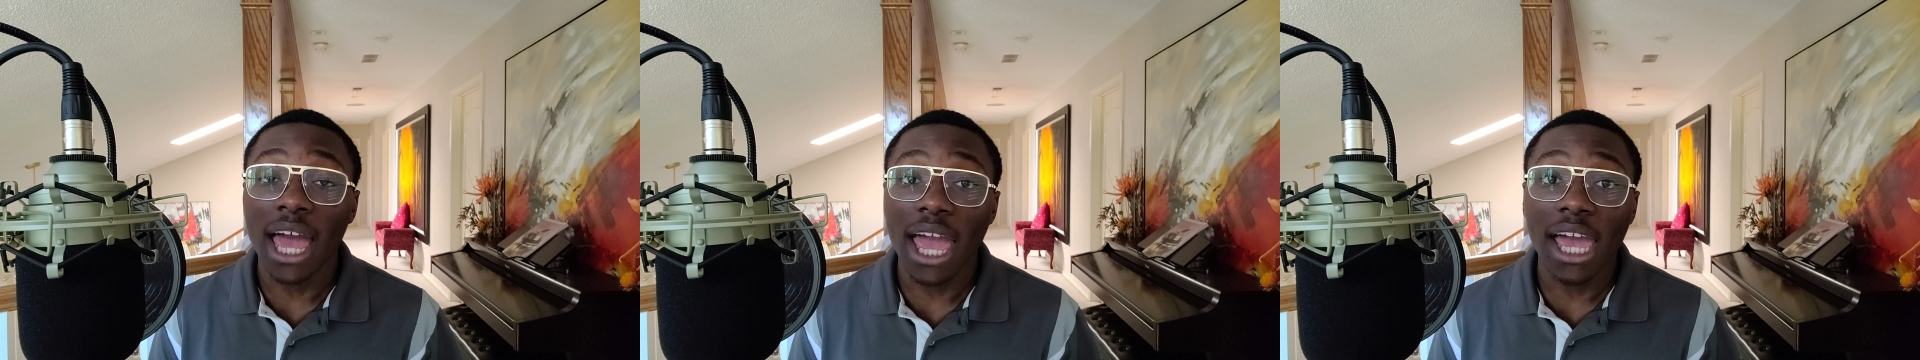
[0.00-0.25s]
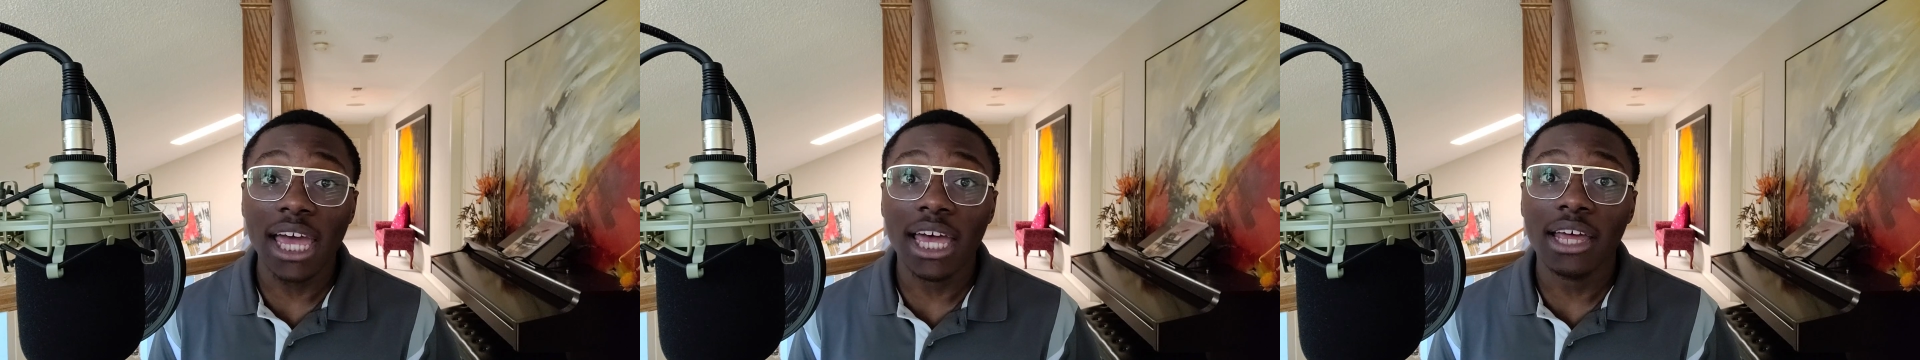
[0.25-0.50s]

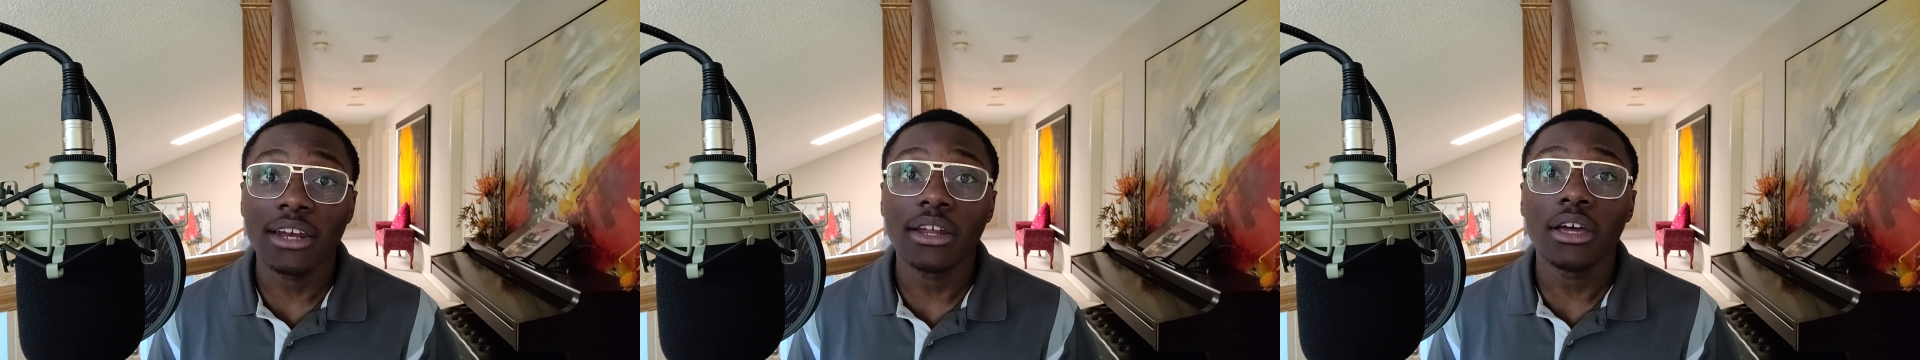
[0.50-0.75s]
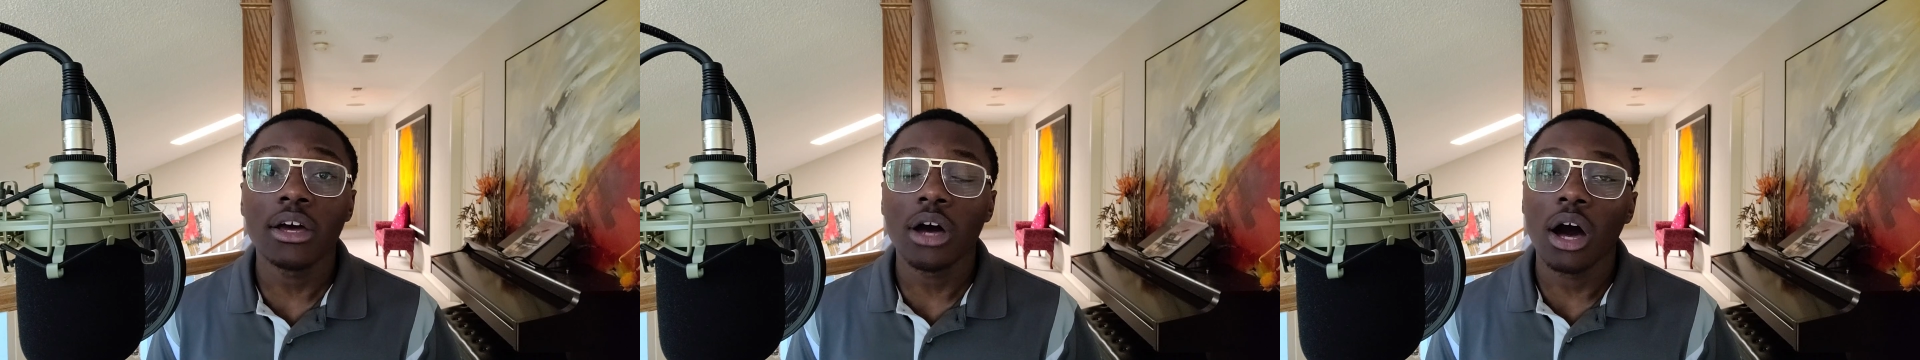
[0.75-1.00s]

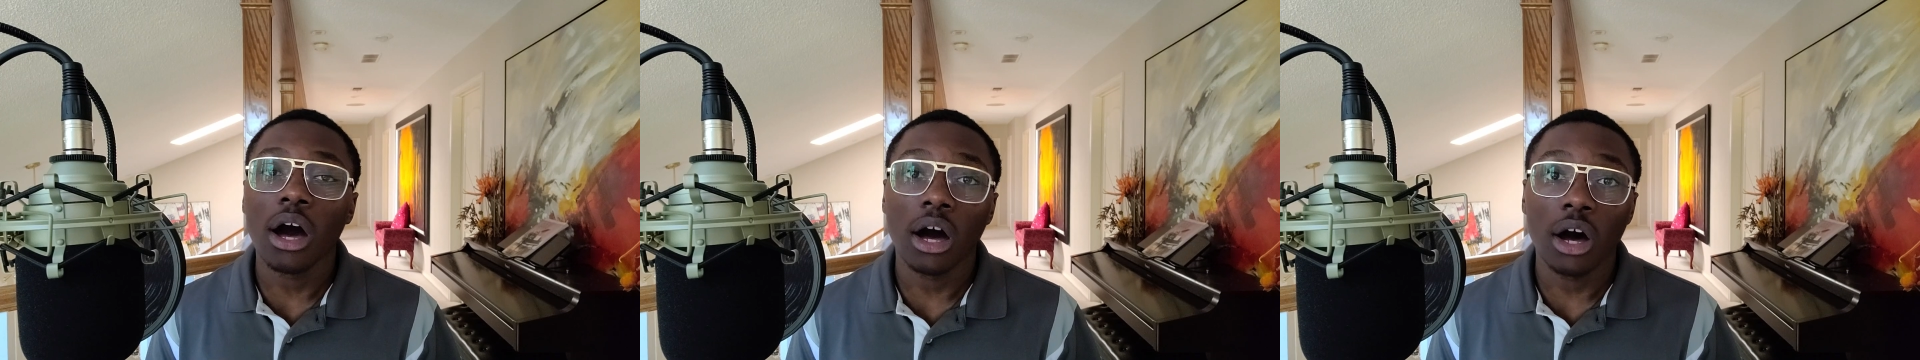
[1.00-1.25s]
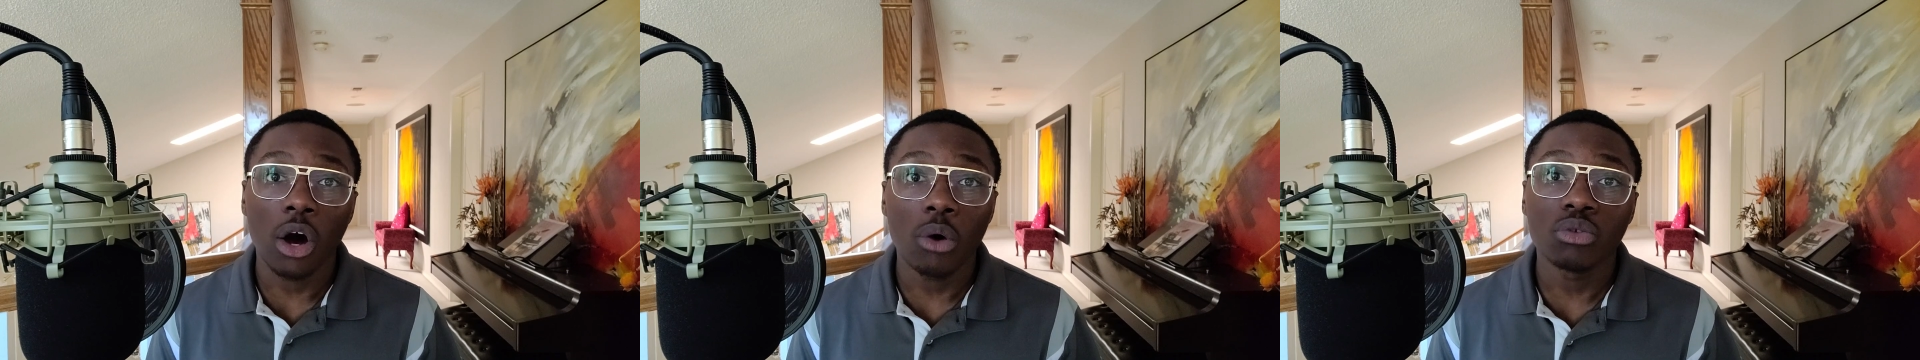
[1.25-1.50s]
And
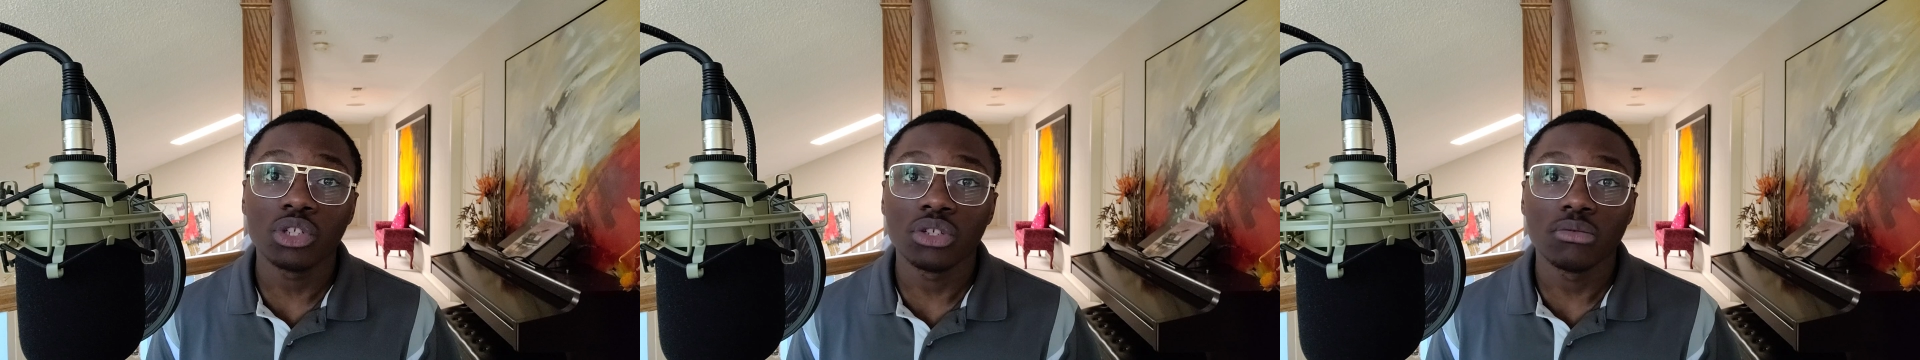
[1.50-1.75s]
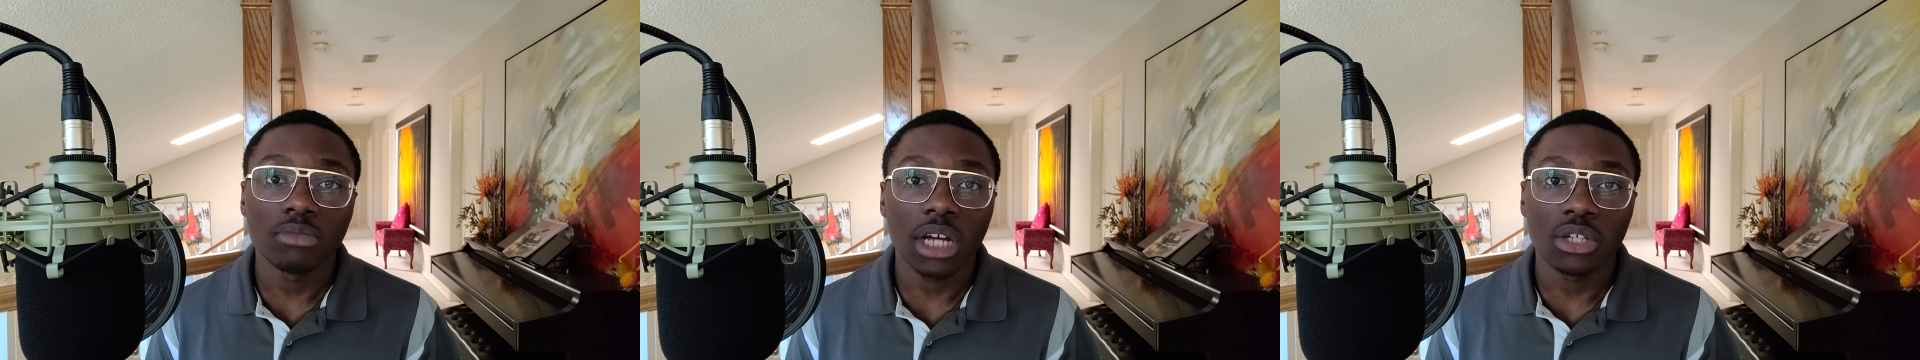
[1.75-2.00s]

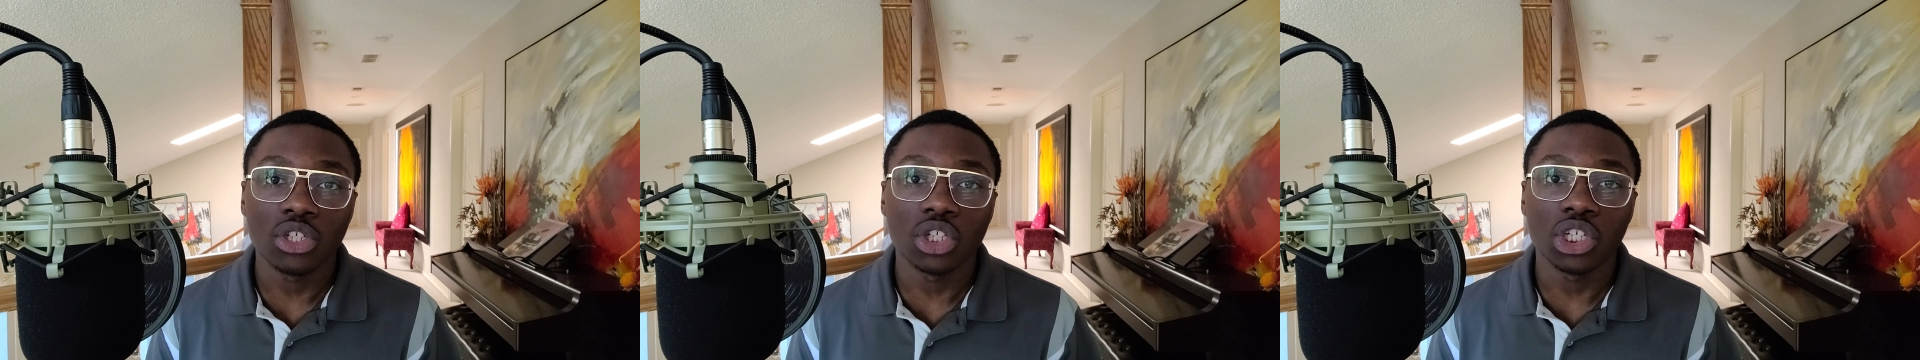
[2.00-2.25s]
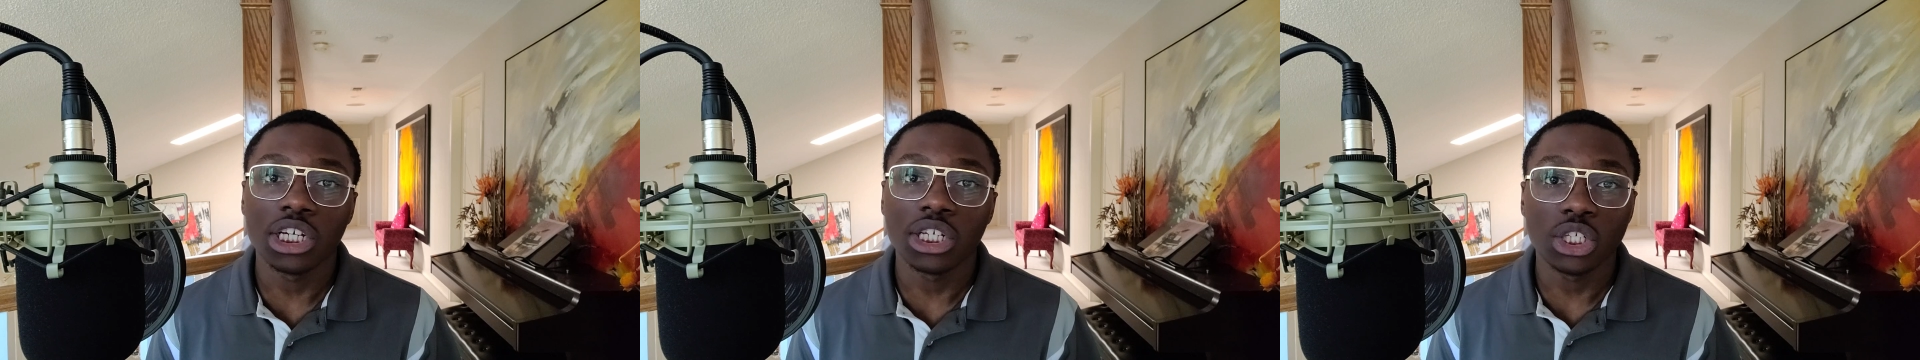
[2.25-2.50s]

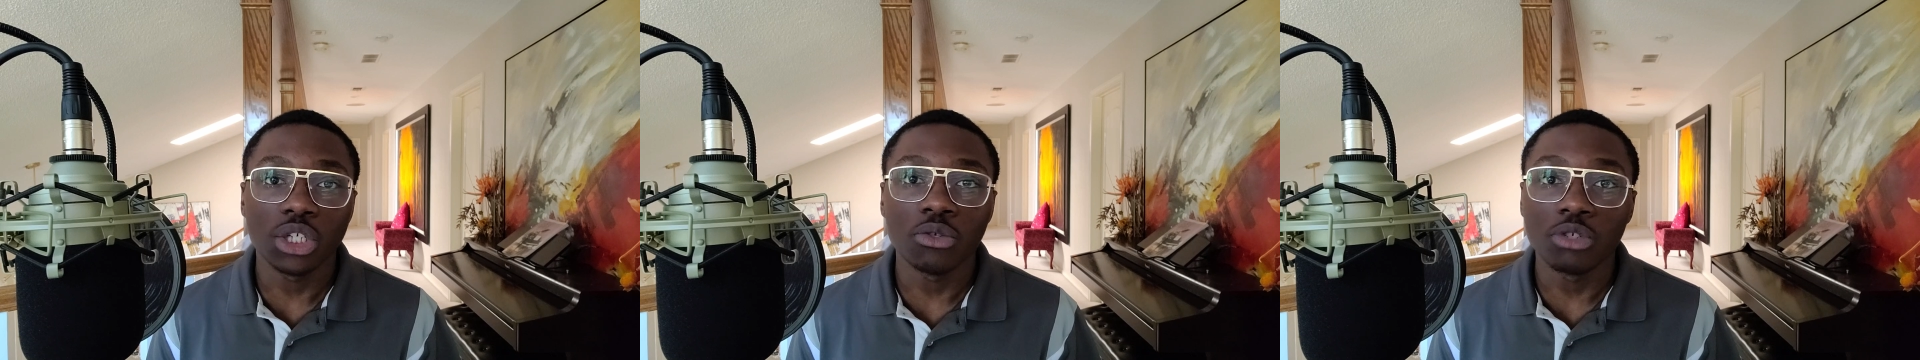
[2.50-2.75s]
Hone.gg is